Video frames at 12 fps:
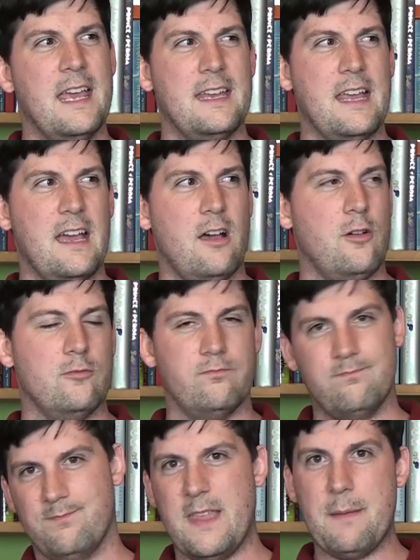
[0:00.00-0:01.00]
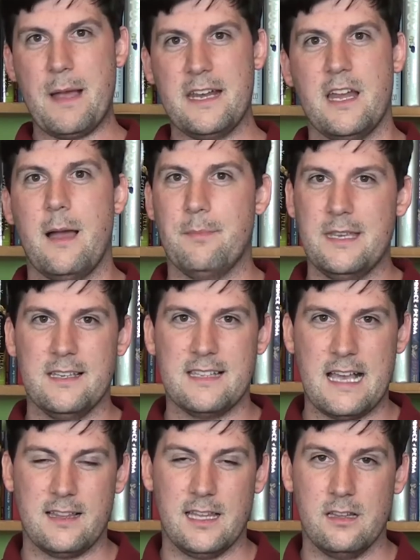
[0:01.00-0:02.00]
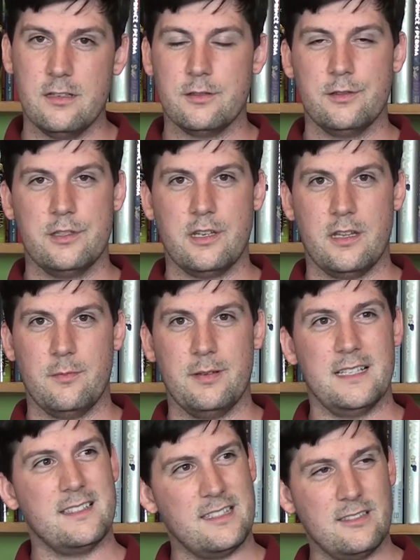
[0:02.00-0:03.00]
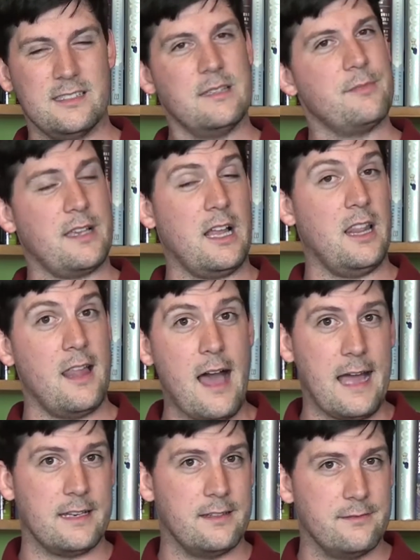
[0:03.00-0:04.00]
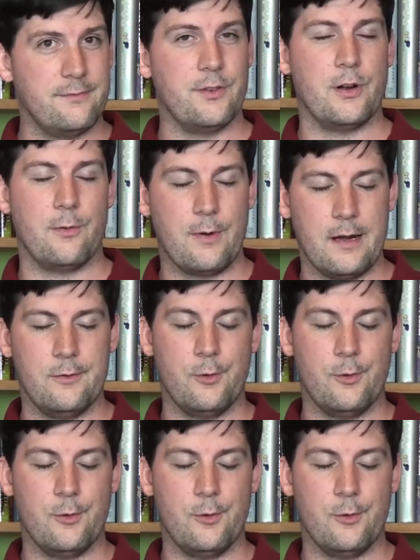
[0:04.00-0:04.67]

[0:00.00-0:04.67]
Now, they might not be exactly close to each other, but that still seems like a lot for right